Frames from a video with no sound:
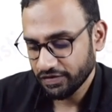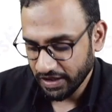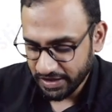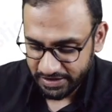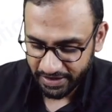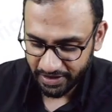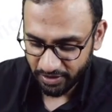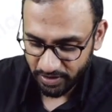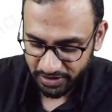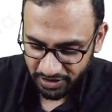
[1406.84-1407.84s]
of the
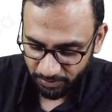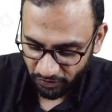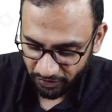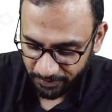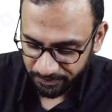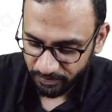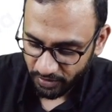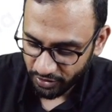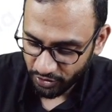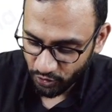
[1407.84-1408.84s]
sacrum in the shape of a
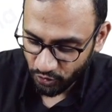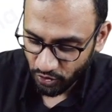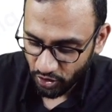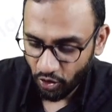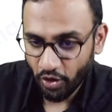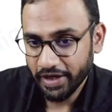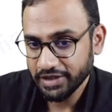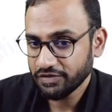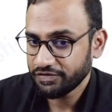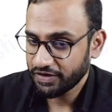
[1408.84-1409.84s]
U or
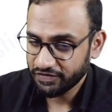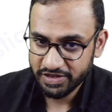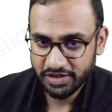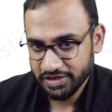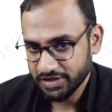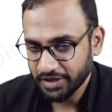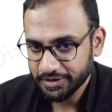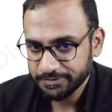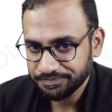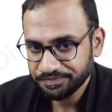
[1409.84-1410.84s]
H. We have discussed
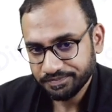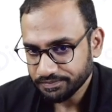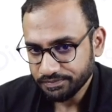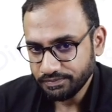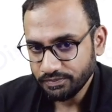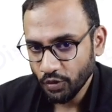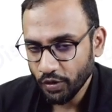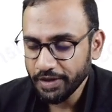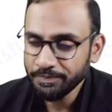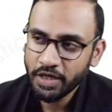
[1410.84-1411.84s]
that.
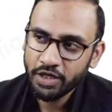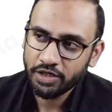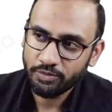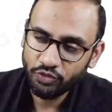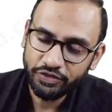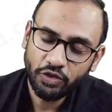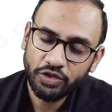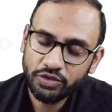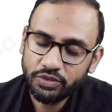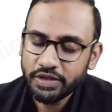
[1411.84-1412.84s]
Okay, now moving
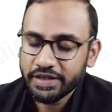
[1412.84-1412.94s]
on to